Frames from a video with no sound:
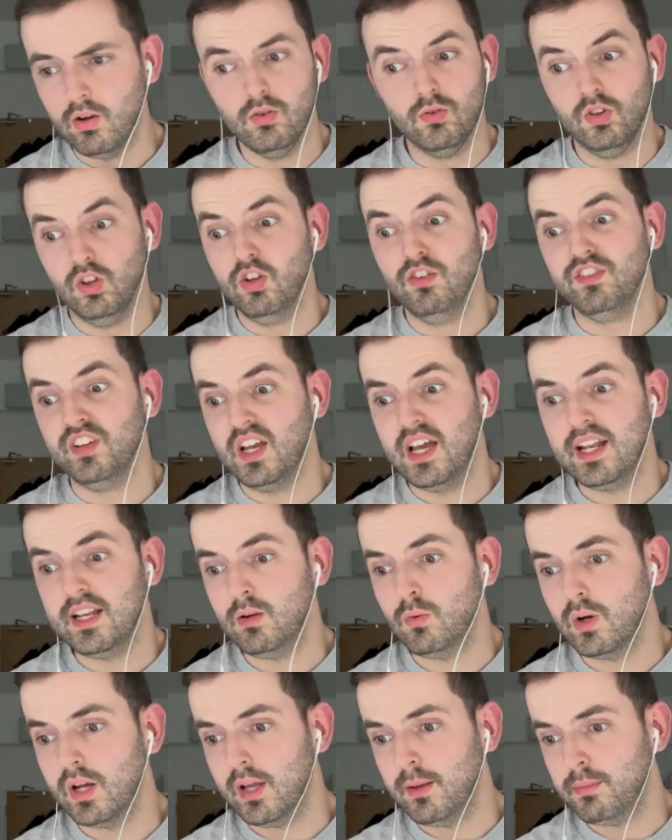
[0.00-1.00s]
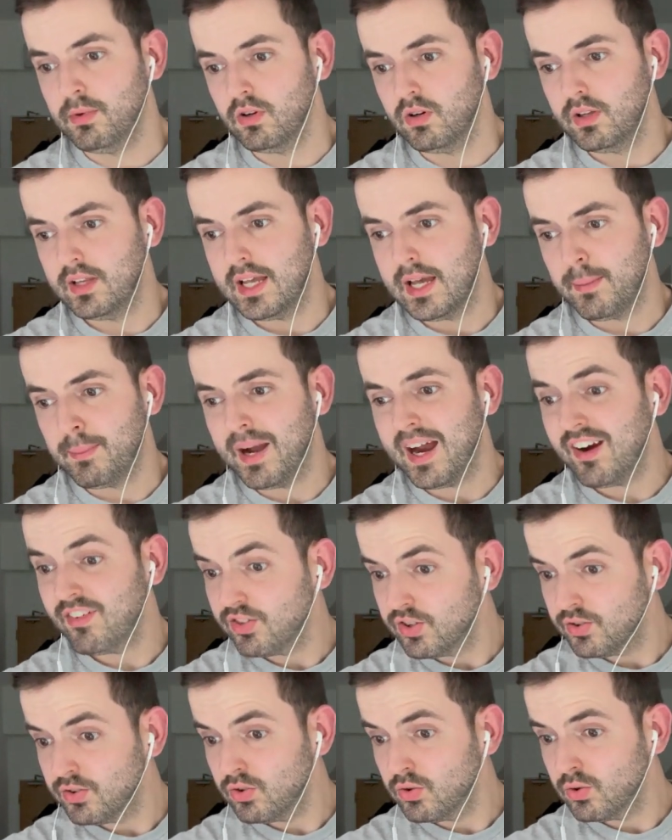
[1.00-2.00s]
Love it anyway, but yeah,
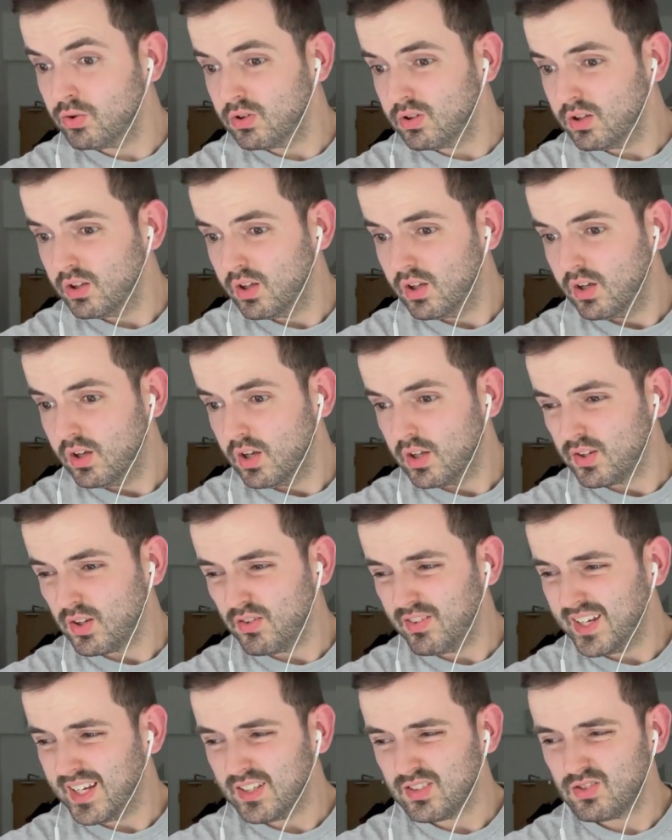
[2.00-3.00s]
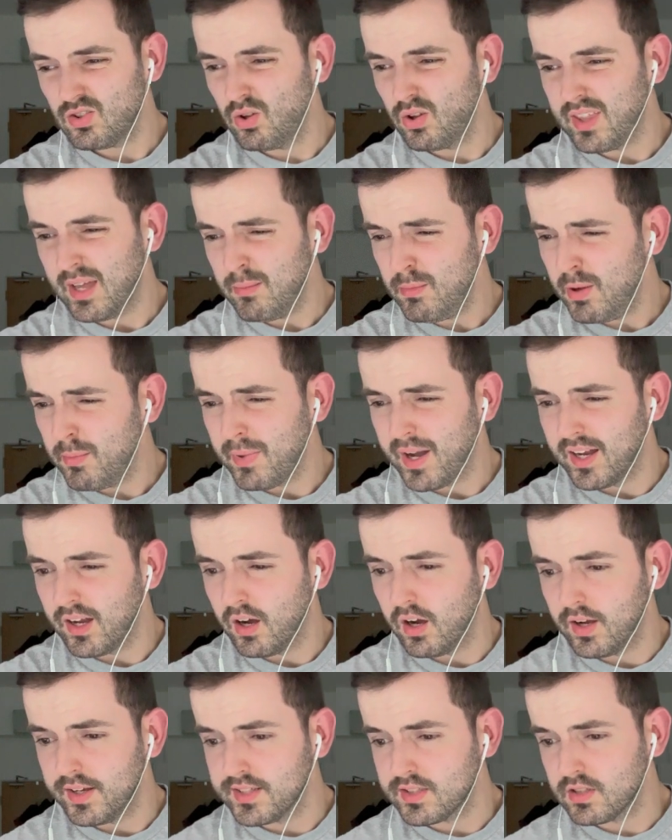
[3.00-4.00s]
Paranul. Don't think I saw them in my
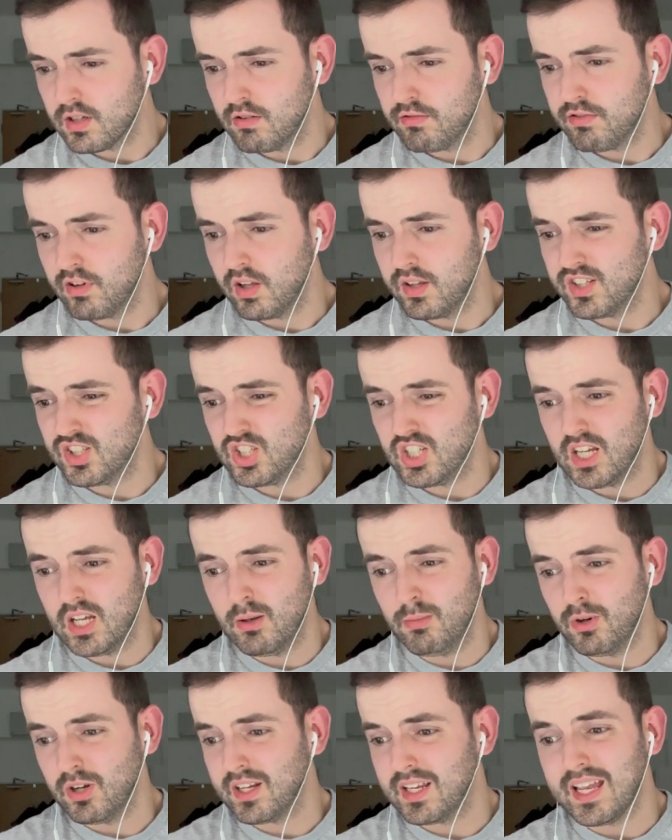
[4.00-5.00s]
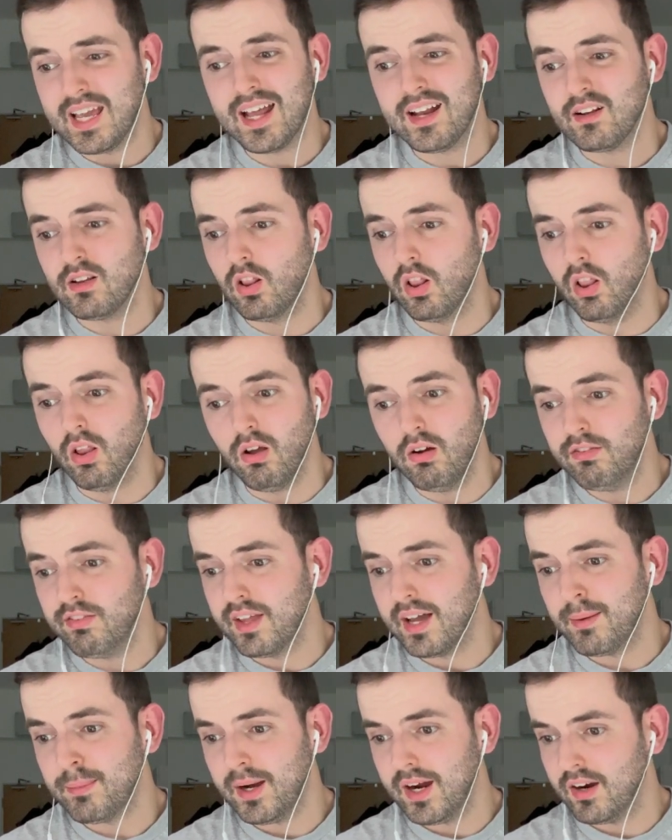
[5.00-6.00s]
artist so far this year, but again, love
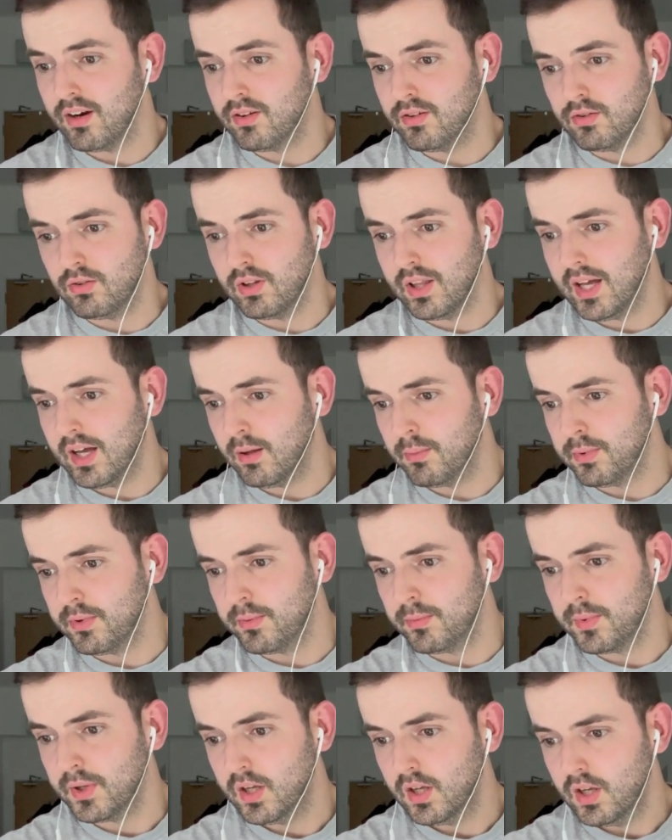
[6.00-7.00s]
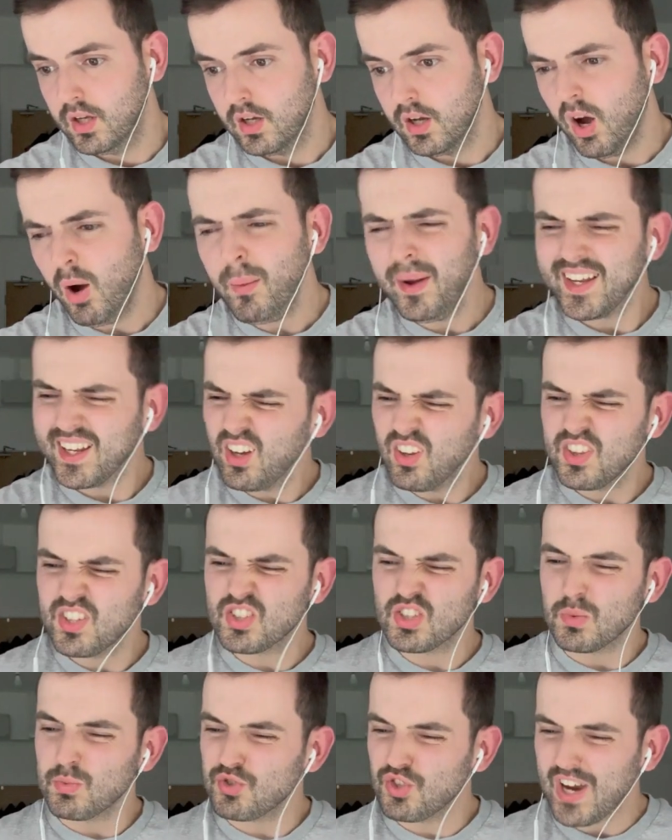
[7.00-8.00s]
that Paranul album. Oh my God, the
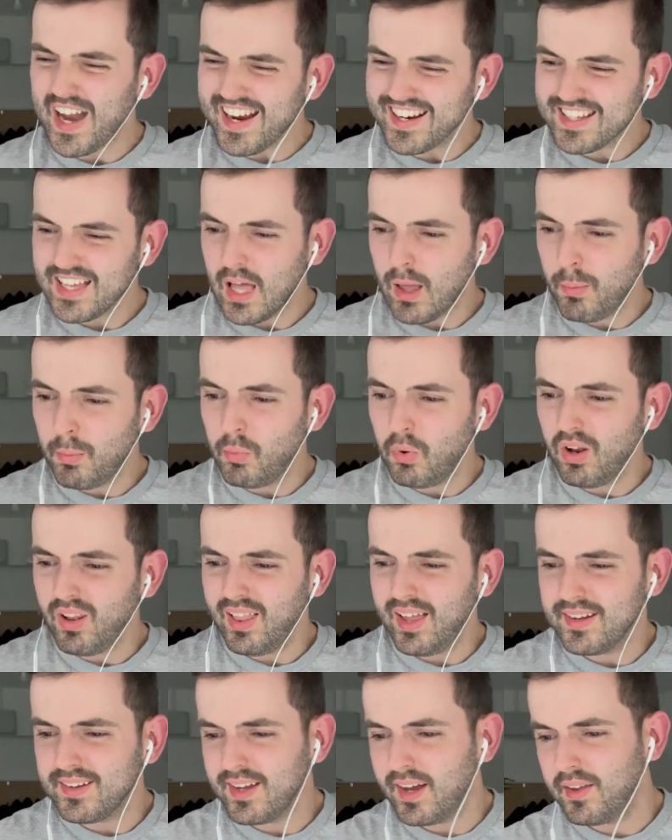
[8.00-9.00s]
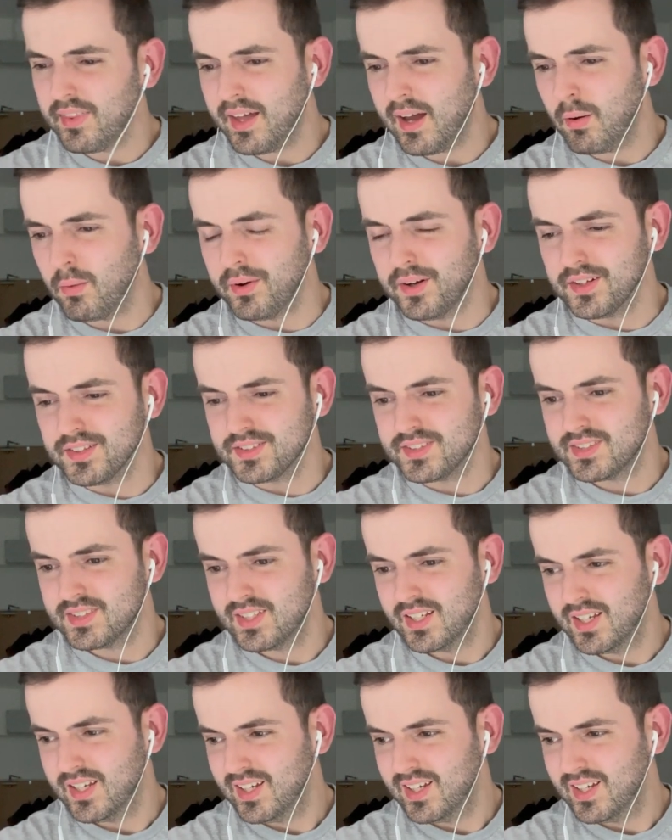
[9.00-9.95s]
Subtract album, what a letdown that was.